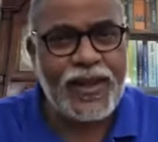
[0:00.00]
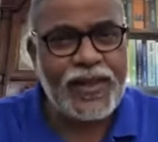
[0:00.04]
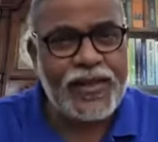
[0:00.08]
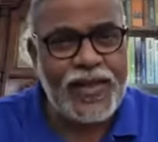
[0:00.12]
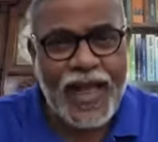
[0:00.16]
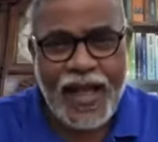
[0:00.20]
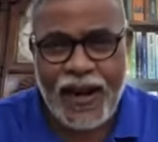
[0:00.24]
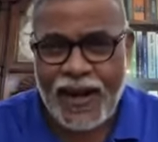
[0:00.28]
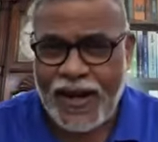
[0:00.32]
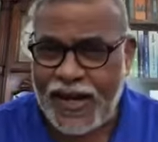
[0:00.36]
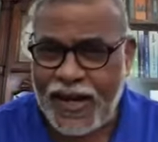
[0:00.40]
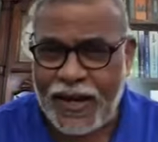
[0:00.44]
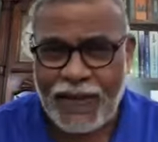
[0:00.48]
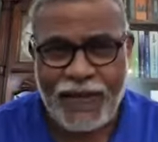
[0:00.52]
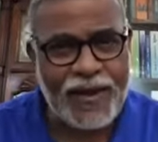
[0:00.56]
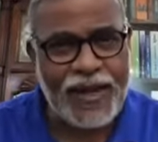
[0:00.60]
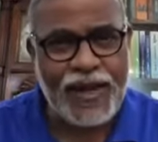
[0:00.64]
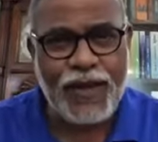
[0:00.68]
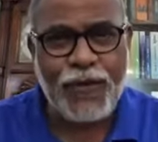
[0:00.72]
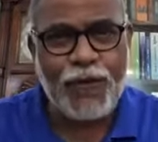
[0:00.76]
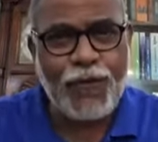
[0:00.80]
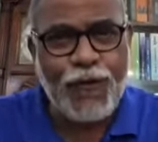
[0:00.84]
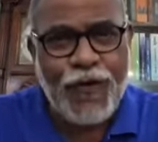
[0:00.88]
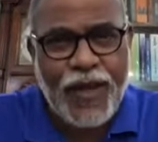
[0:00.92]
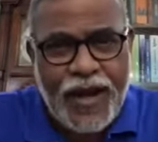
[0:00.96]
and they are
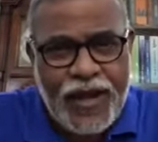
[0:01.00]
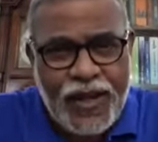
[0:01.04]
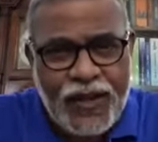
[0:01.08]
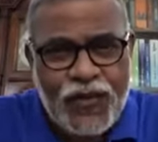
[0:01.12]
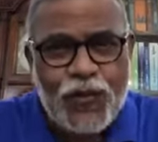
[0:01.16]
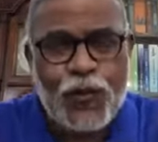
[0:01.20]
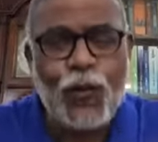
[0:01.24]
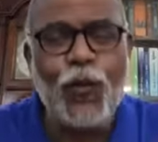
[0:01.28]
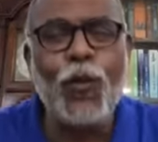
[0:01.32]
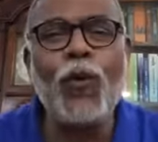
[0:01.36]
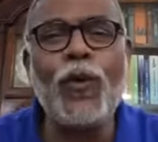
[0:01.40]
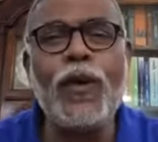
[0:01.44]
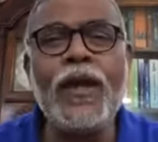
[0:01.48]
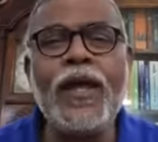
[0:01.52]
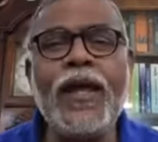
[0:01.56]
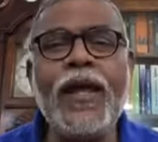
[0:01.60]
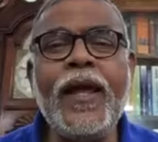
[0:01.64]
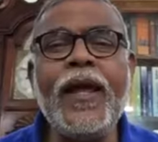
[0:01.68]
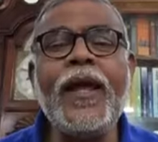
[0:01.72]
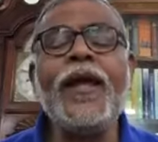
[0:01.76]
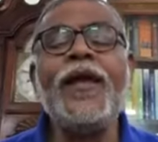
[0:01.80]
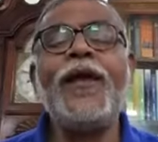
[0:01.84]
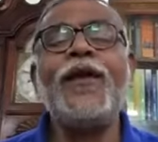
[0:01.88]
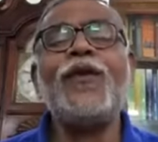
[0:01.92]
recovering very slowly.